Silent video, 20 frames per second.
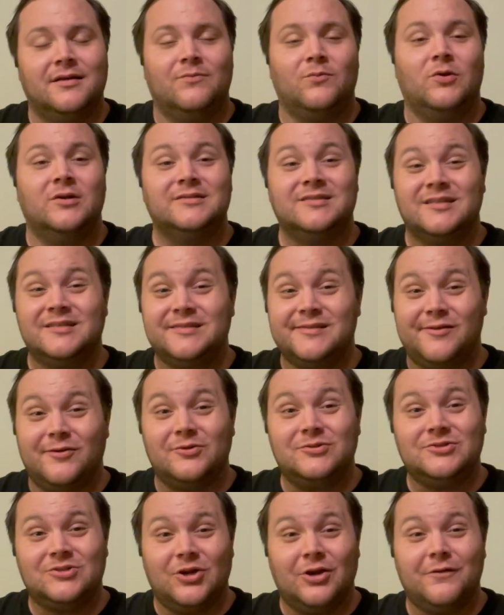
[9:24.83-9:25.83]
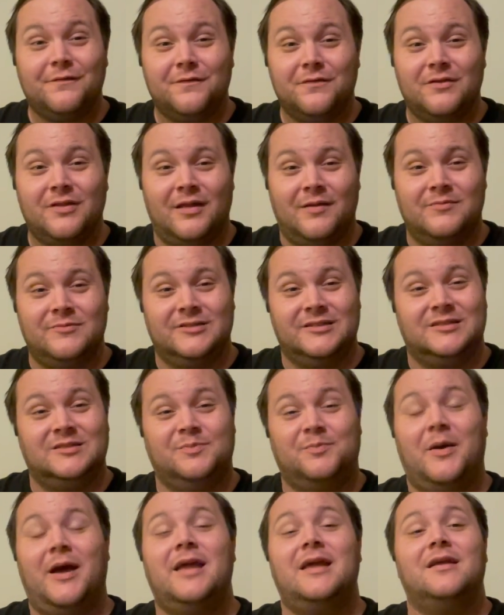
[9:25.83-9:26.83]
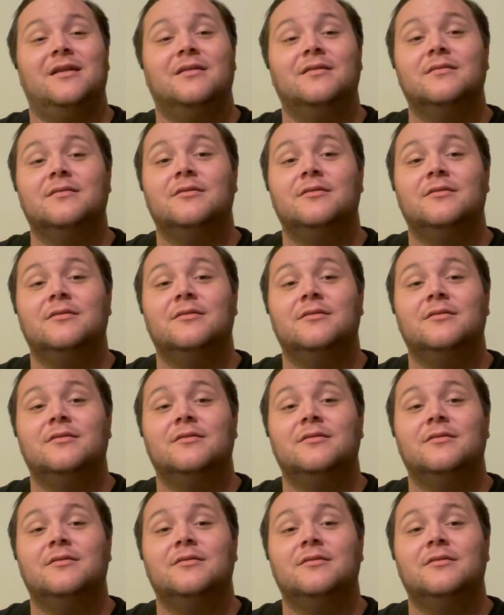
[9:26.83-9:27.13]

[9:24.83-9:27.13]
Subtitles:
It was a slow start for them despite